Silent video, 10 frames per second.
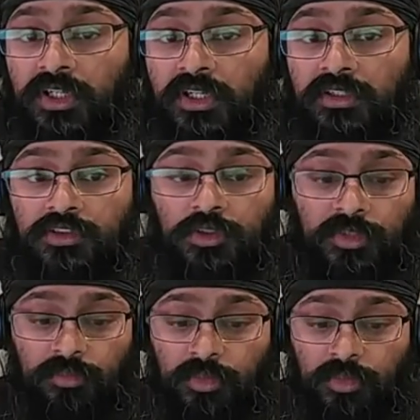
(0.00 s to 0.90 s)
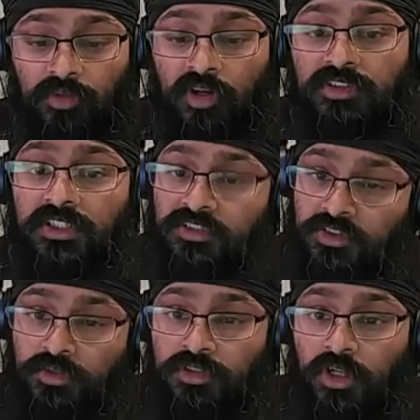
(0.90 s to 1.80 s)
There's too much bureaucracy, it's
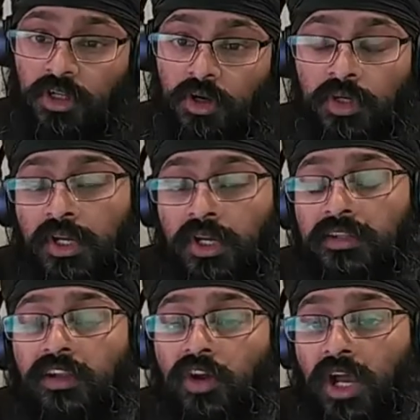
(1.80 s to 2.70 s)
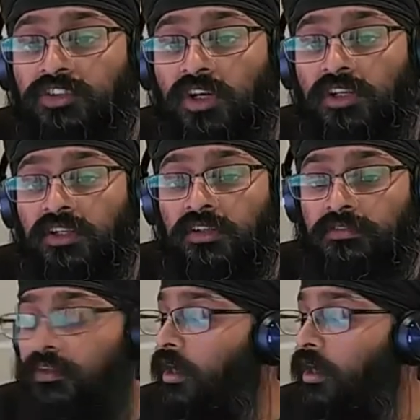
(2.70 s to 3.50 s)
too slow, they're not agile enough.